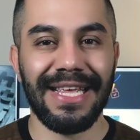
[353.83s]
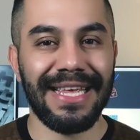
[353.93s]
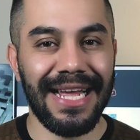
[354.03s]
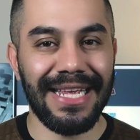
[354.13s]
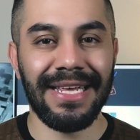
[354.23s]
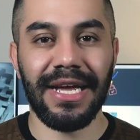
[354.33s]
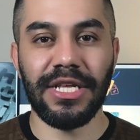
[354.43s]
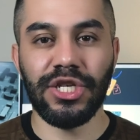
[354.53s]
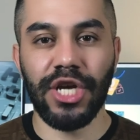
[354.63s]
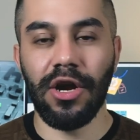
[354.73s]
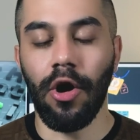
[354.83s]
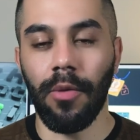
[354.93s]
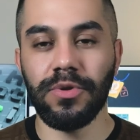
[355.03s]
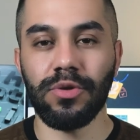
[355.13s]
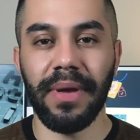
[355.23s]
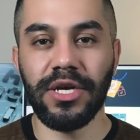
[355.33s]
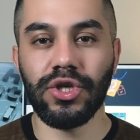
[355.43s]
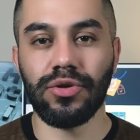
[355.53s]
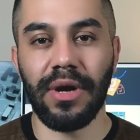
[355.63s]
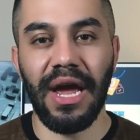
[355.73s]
getting a checkup to make sure